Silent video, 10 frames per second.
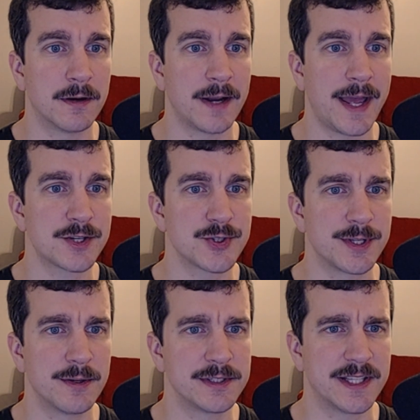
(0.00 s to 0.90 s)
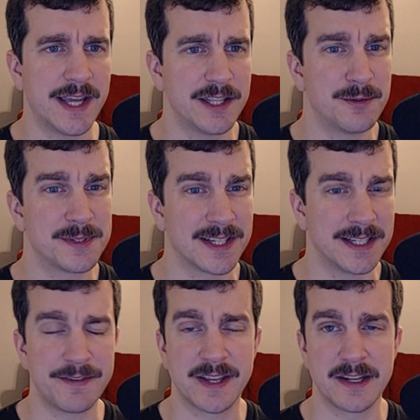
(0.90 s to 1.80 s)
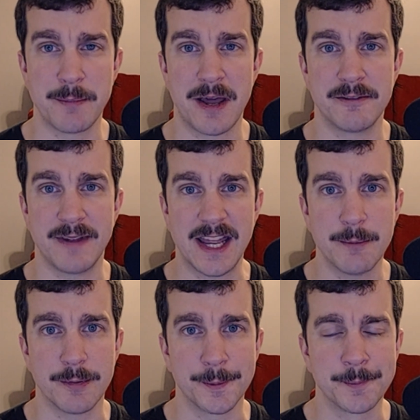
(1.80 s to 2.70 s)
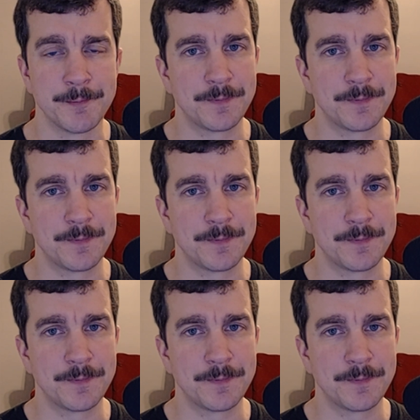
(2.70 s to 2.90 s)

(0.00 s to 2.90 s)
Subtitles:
are actually going to get you a significant amount of Aember.